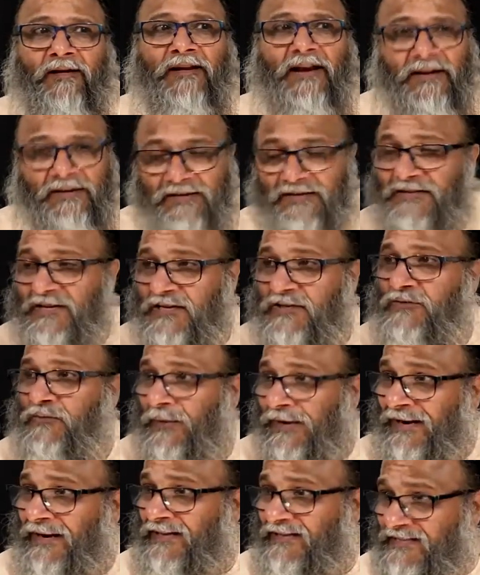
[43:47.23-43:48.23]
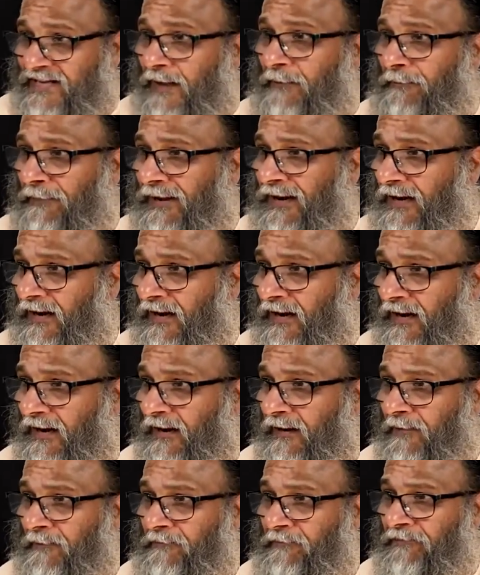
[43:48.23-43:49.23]
And that is just one example.
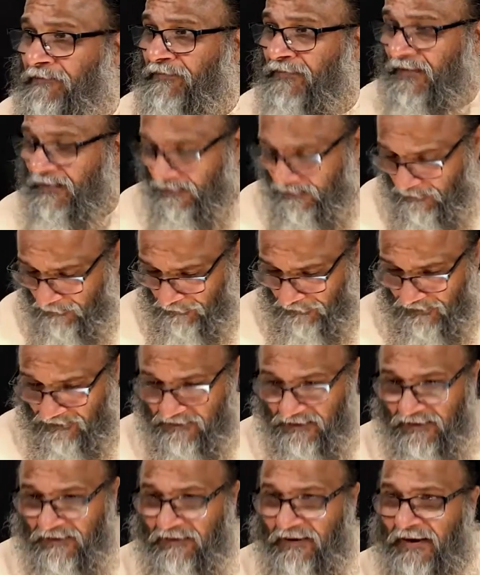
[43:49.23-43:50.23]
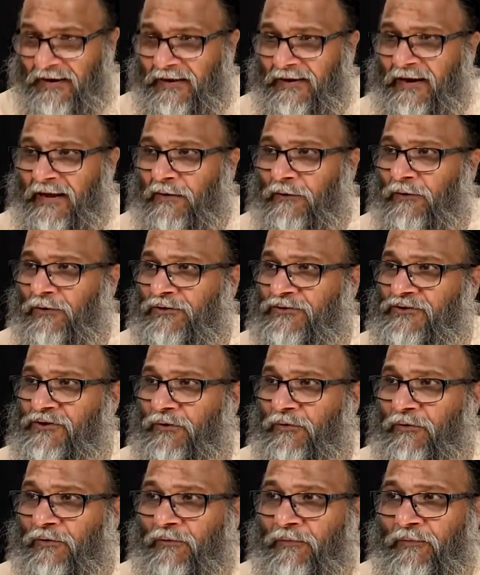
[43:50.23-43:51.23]
He is present right now
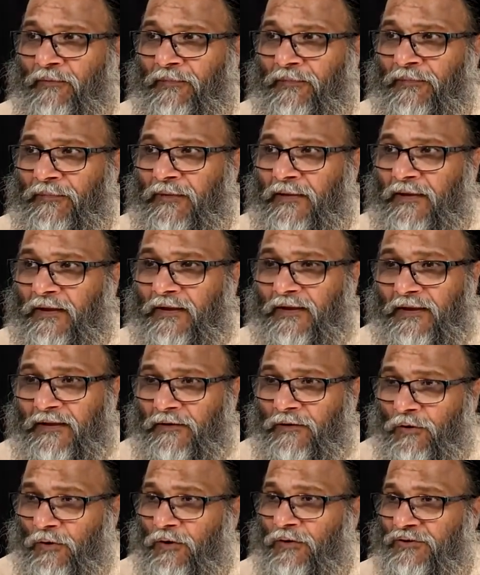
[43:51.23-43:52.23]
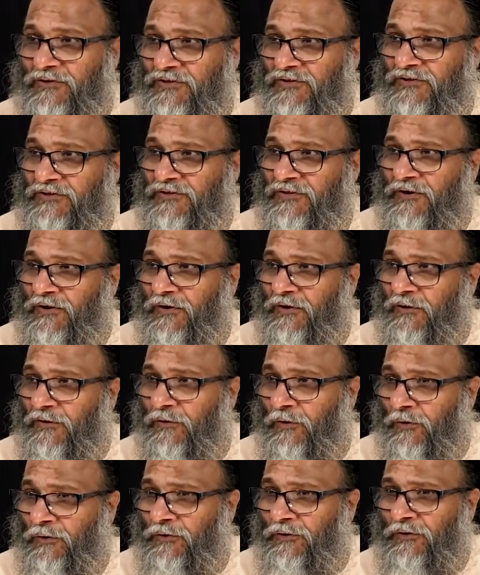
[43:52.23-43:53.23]
also. He knows.
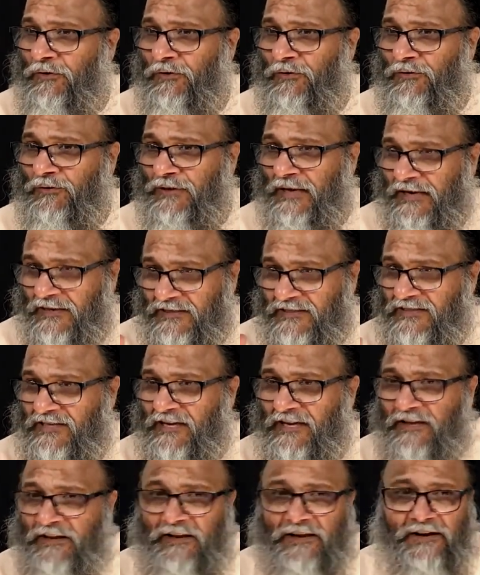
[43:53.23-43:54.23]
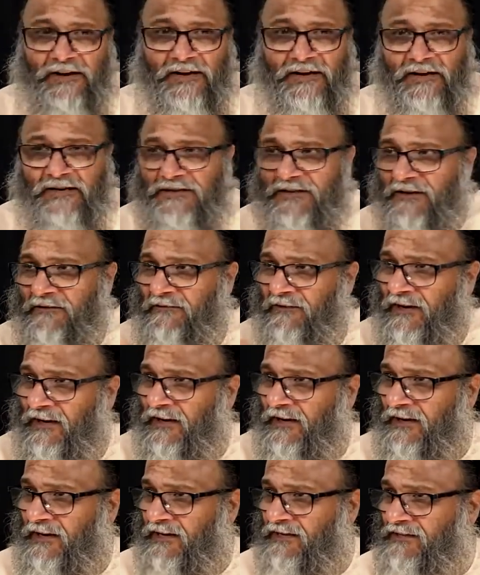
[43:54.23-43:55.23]
Don't you know that seeing, hearing, touching,
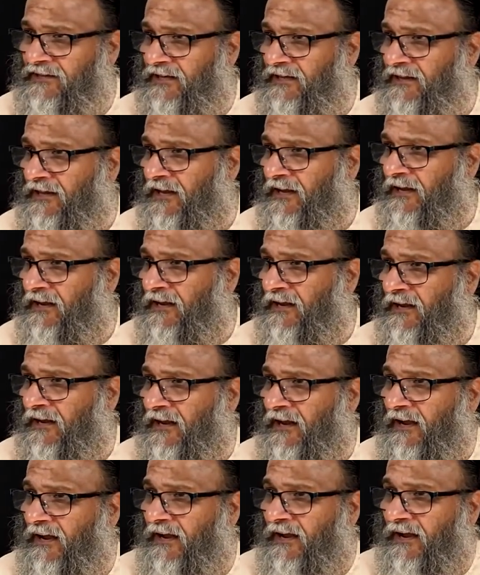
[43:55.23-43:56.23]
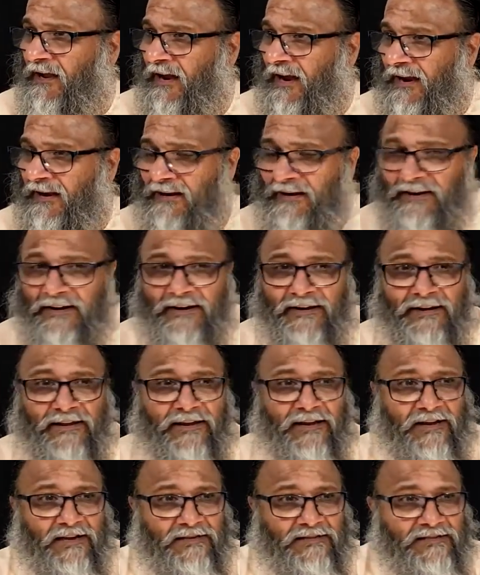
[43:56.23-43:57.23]
feeling, tasting, thinking,
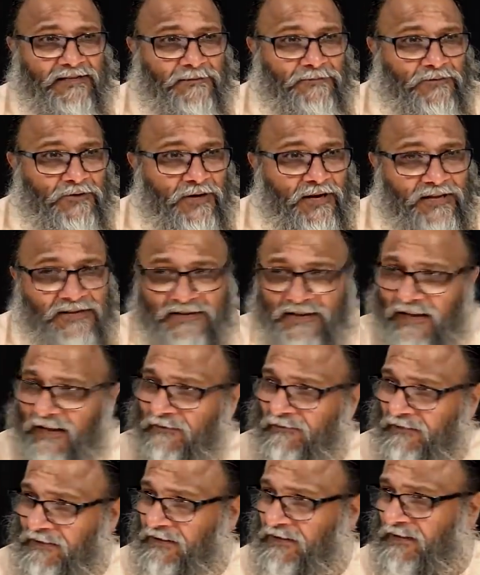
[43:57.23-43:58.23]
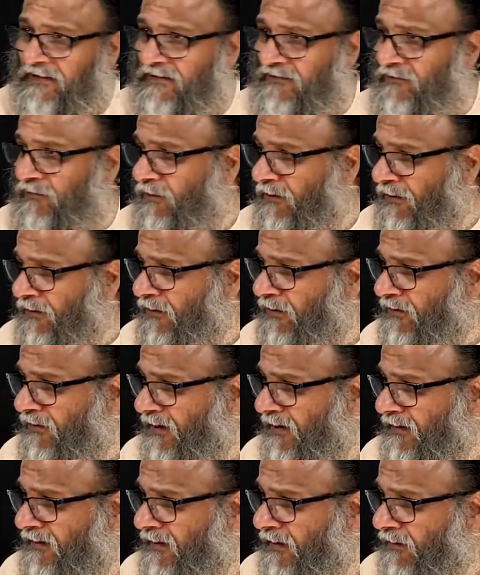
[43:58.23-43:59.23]
ideating, conceptualizing, everything is going
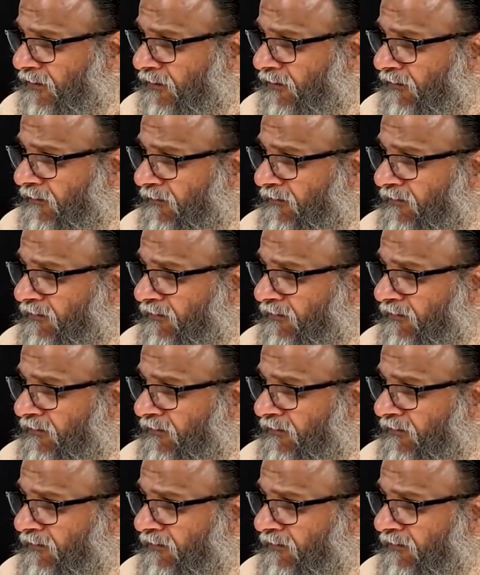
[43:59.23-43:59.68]
on right now.